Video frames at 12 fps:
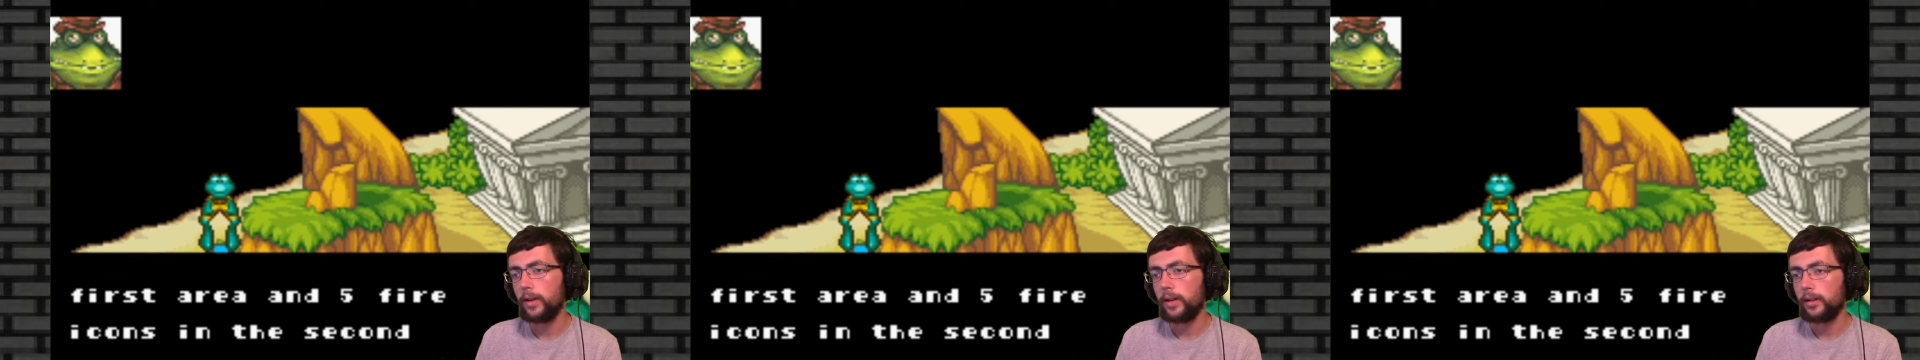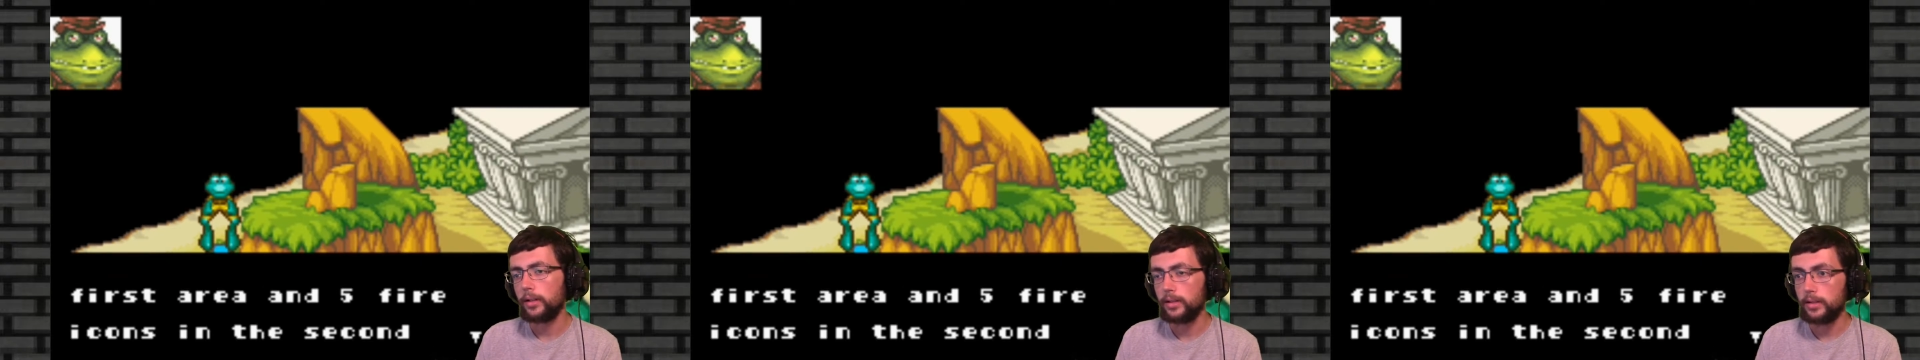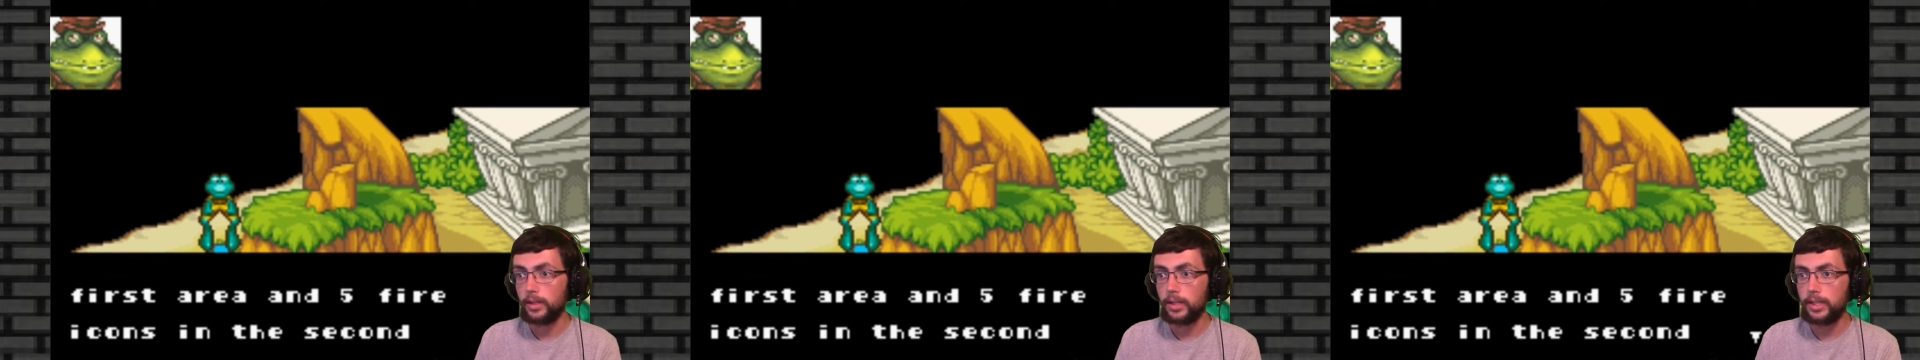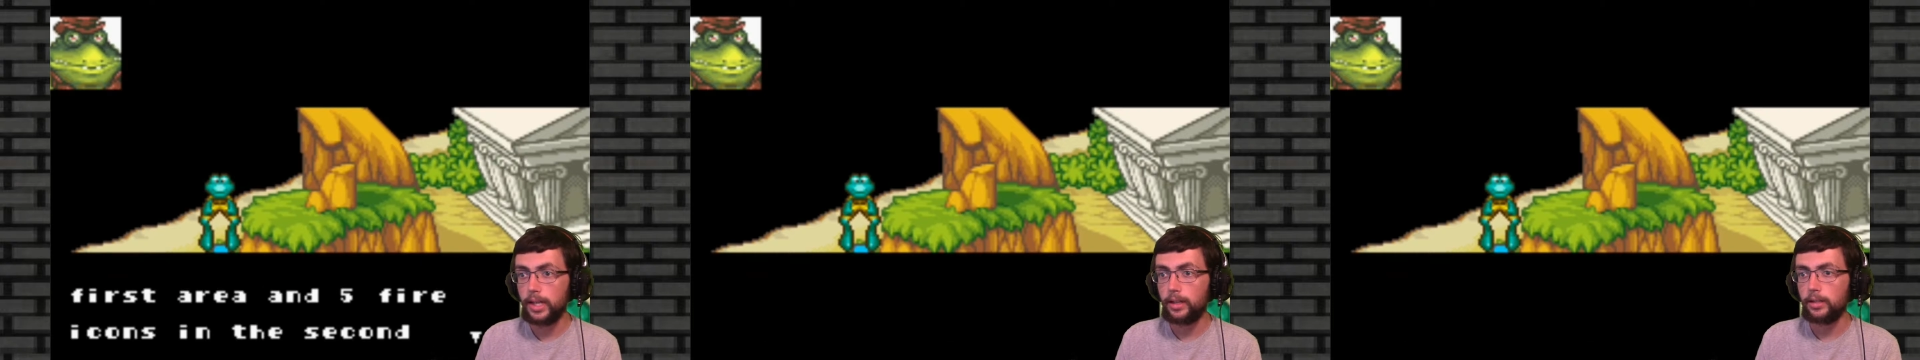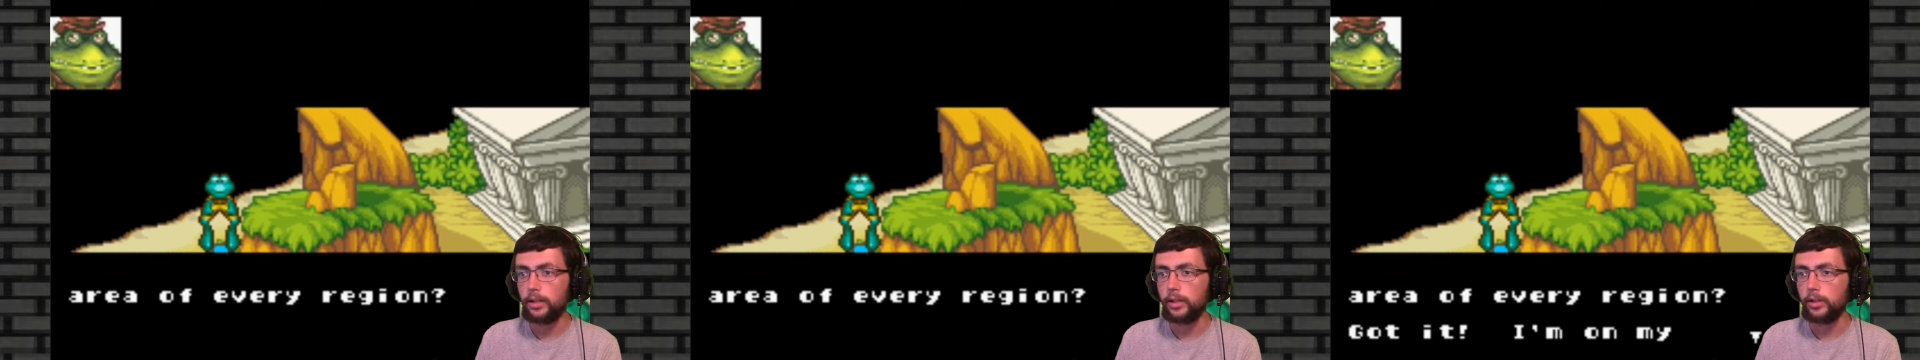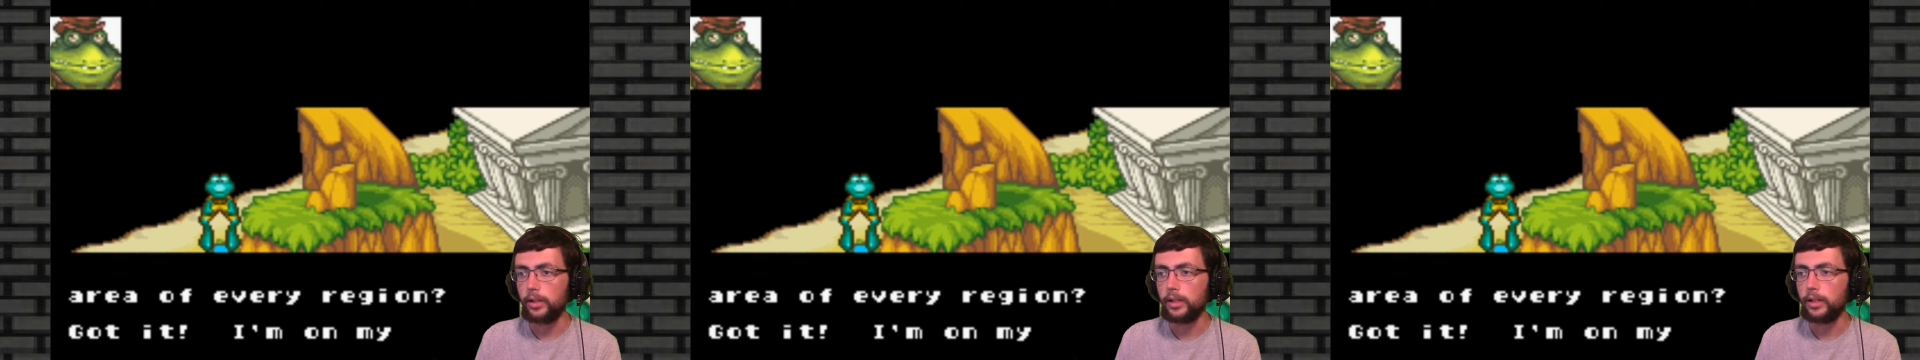icons in the second
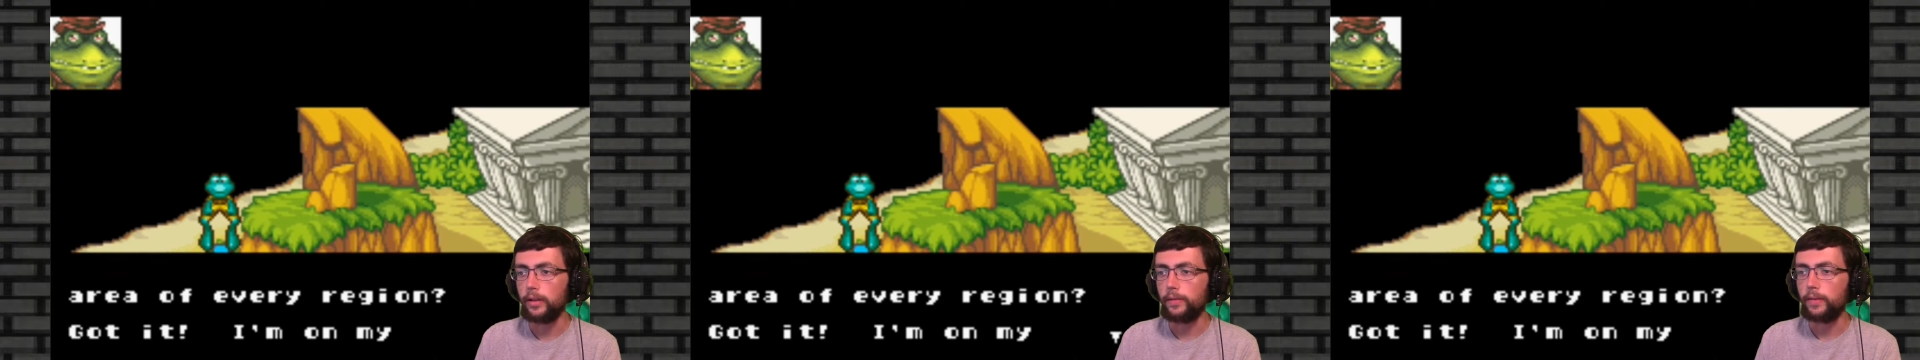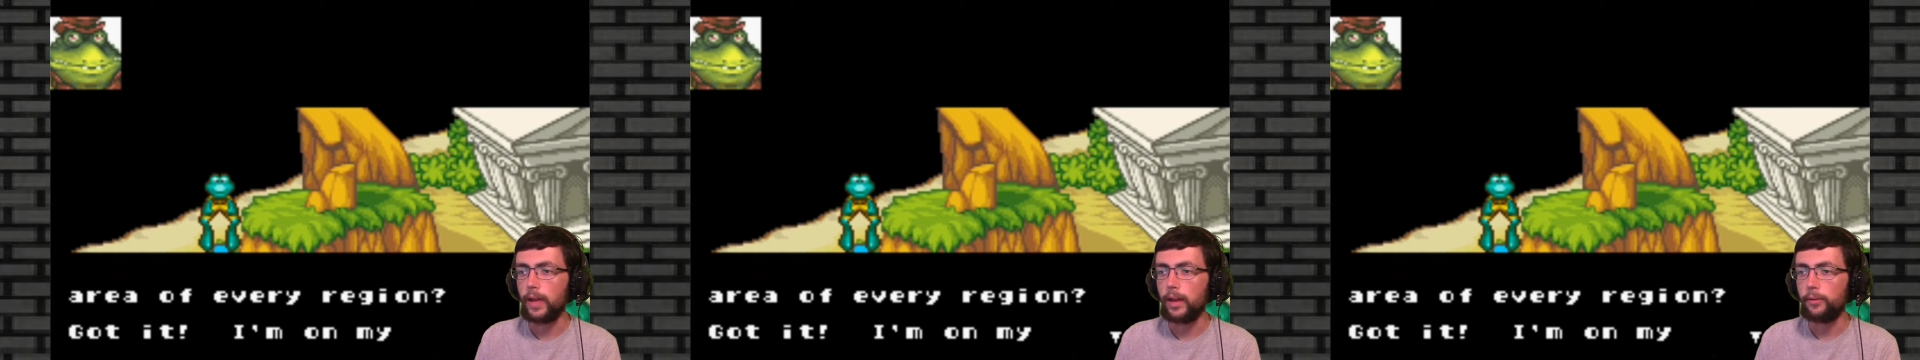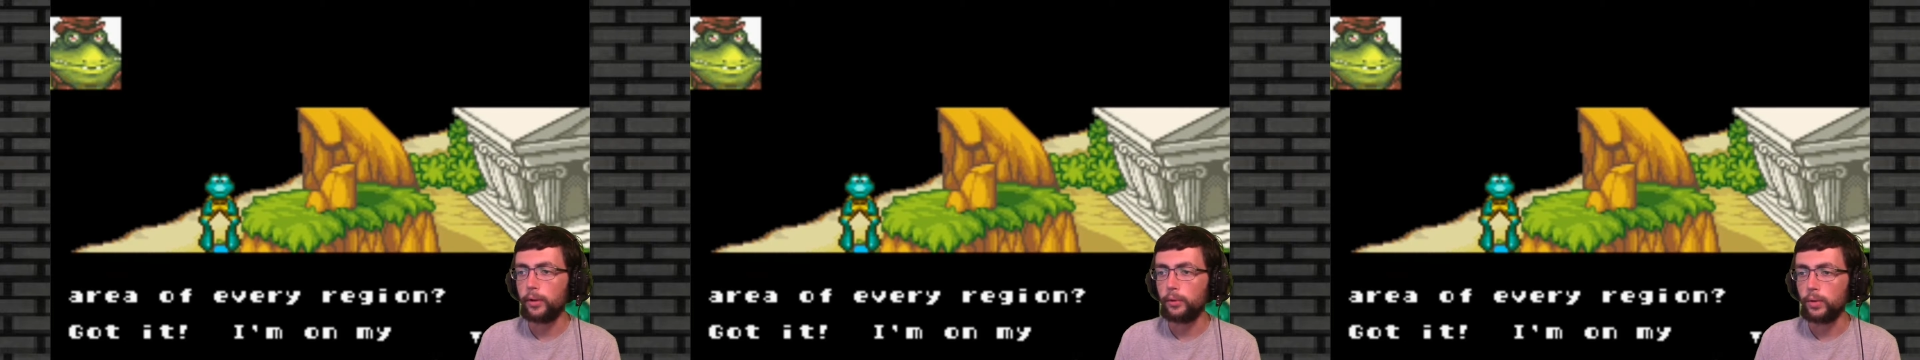area of every